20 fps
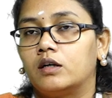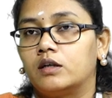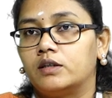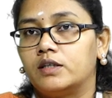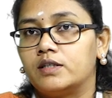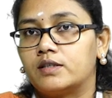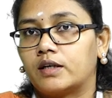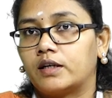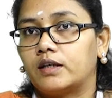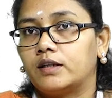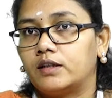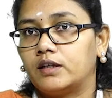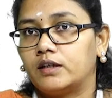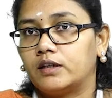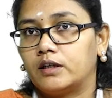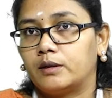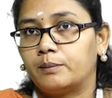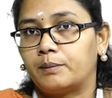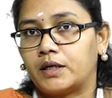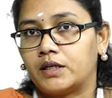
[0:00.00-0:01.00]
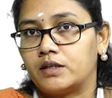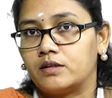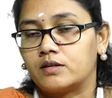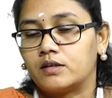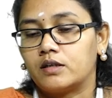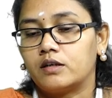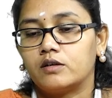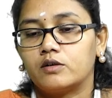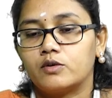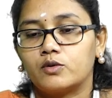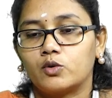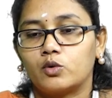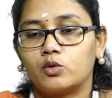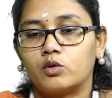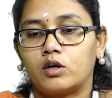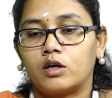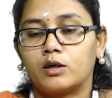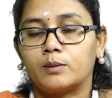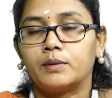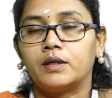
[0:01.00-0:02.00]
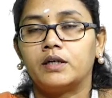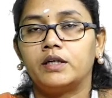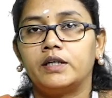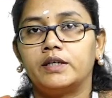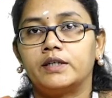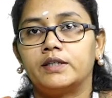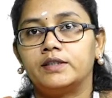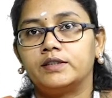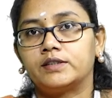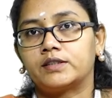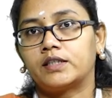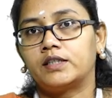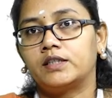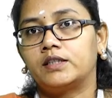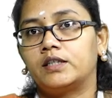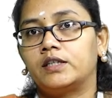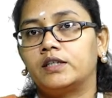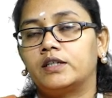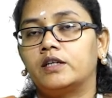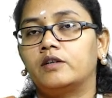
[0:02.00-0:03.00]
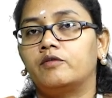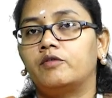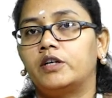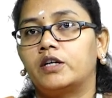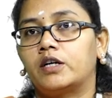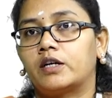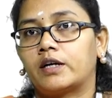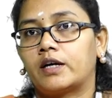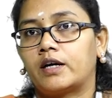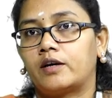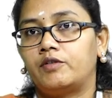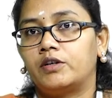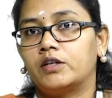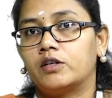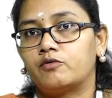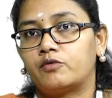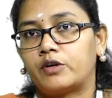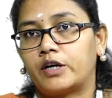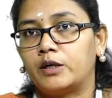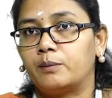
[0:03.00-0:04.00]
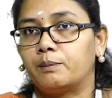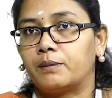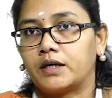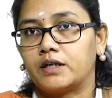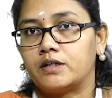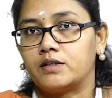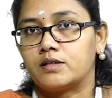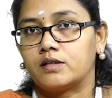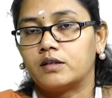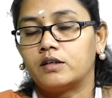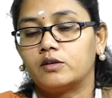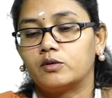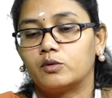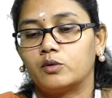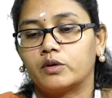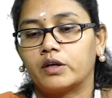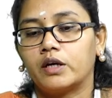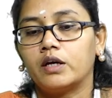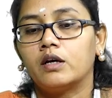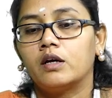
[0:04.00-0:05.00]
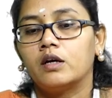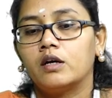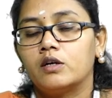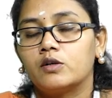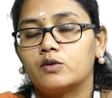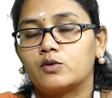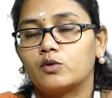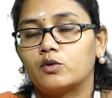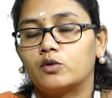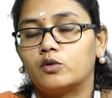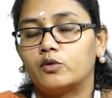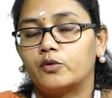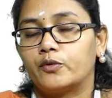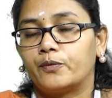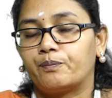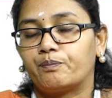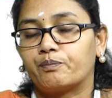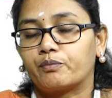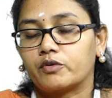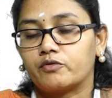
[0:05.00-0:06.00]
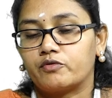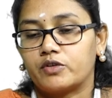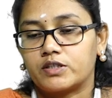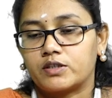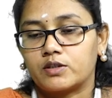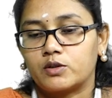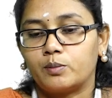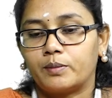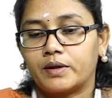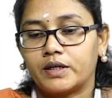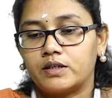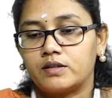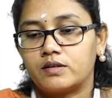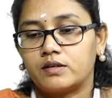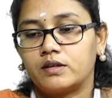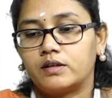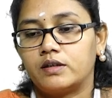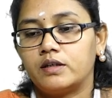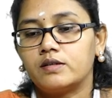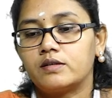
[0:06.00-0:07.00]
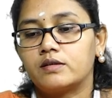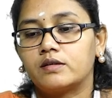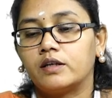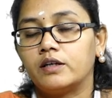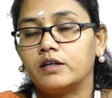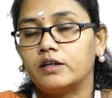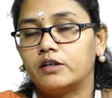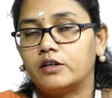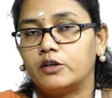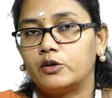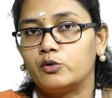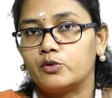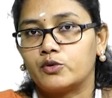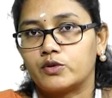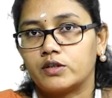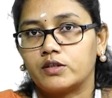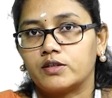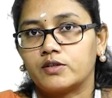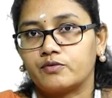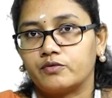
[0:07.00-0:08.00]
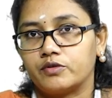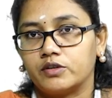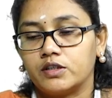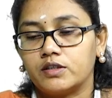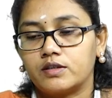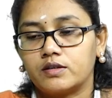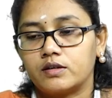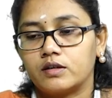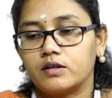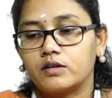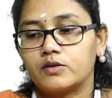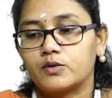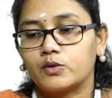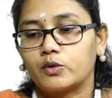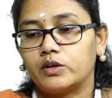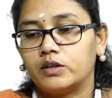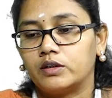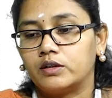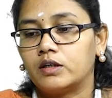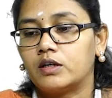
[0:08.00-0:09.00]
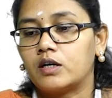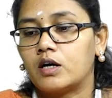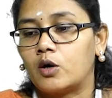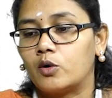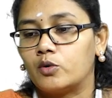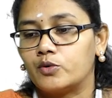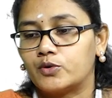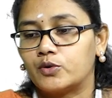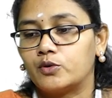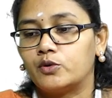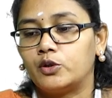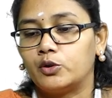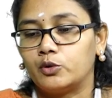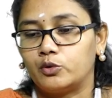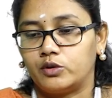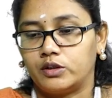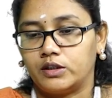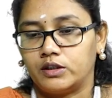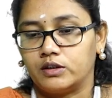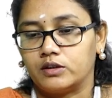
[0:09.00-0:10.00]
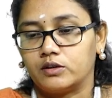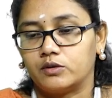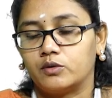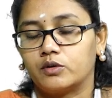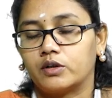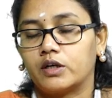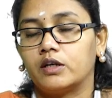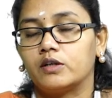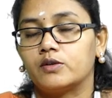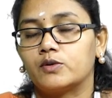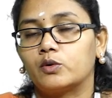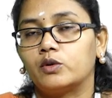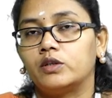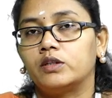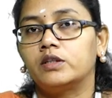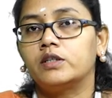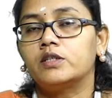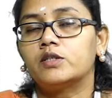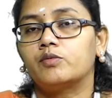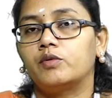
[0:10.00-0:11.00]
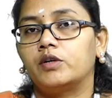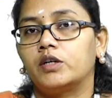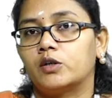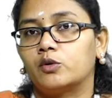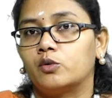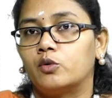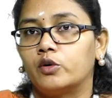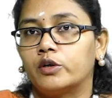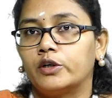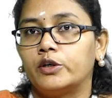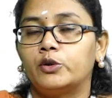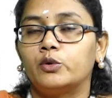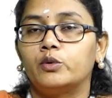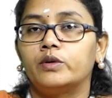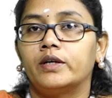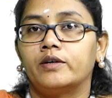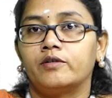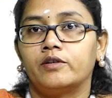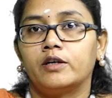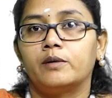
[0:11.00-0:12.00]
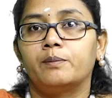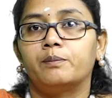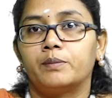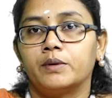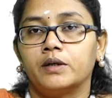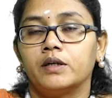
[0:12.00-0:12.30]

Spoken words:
design thinking mindset. So normally in design thinking, we are having a 5 mindset. Okay. So first mindset is think users first. So in that, how should you think? Okay. So in this, we are going to develop,